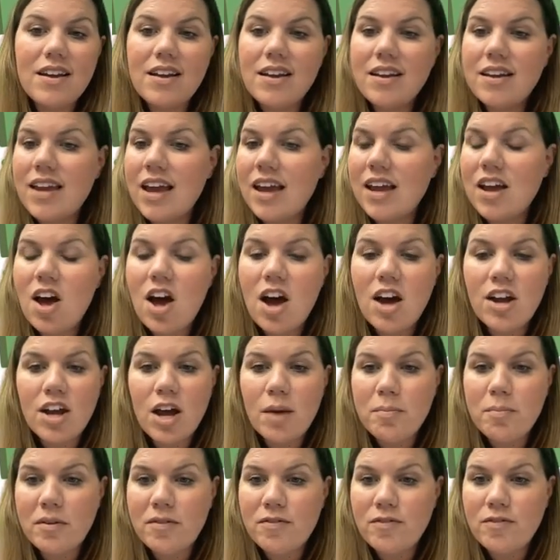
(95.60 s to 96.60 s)
get caught
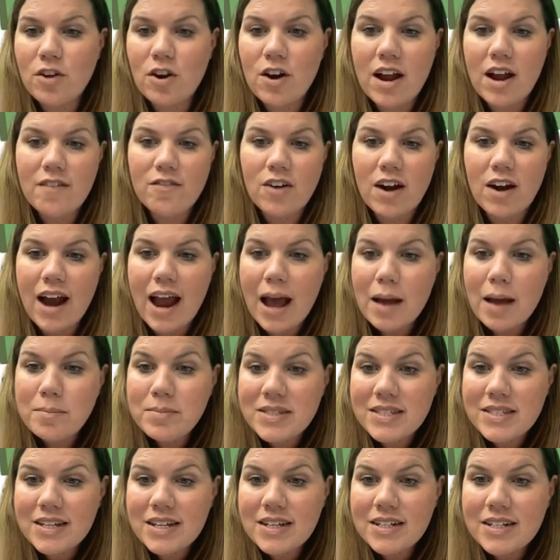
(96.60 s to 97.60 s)
up if you're ever
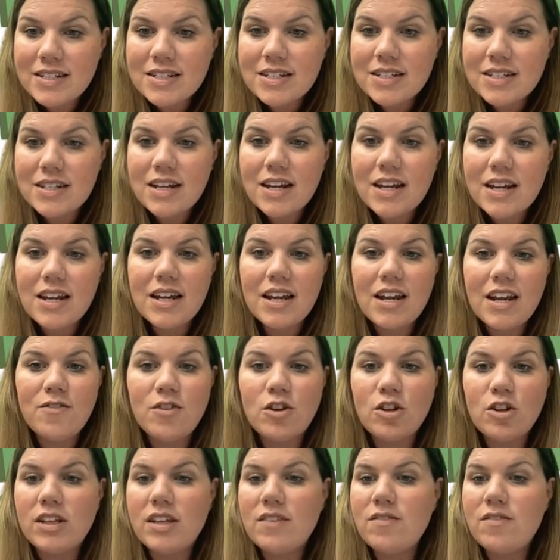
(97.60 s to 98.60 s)
absent, if
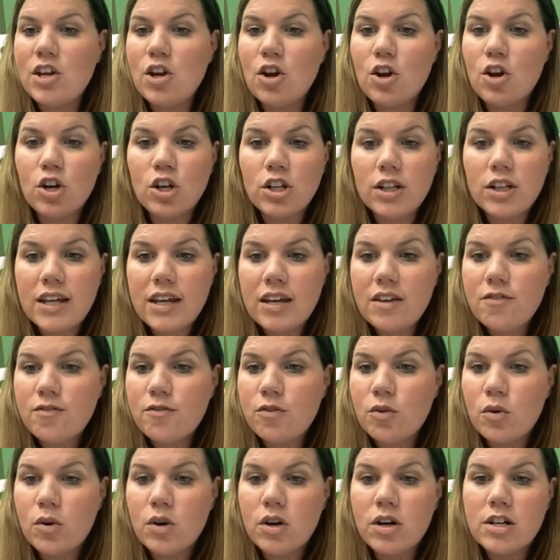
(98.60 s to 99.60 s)
you're leaving early
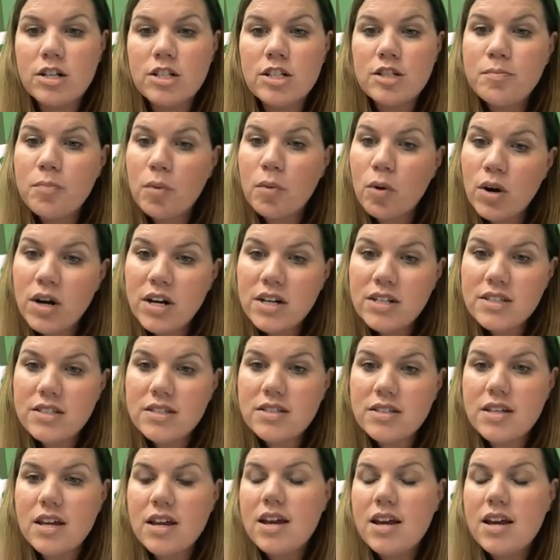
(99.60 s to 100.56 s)
for sports.